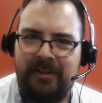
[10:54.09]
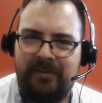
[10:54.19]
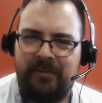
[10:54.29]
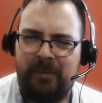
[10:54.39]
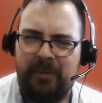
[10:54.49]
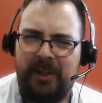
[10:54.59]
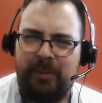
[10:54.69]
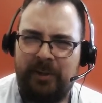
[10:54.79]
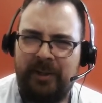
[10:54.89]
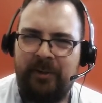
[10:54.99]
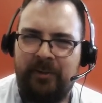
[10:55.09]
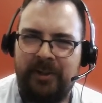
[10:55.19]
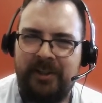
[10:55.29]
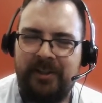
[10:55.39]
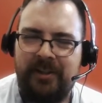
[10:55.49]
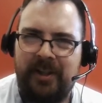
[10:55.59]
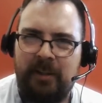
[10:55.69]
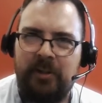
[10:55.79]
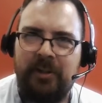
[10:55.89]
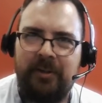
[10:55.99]
from a librarian
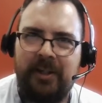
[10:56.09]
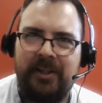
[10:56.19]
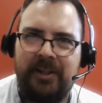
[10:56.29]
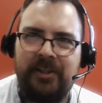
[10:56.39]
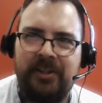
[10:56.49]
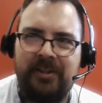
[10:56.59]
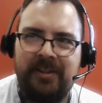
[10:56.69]
library orientation.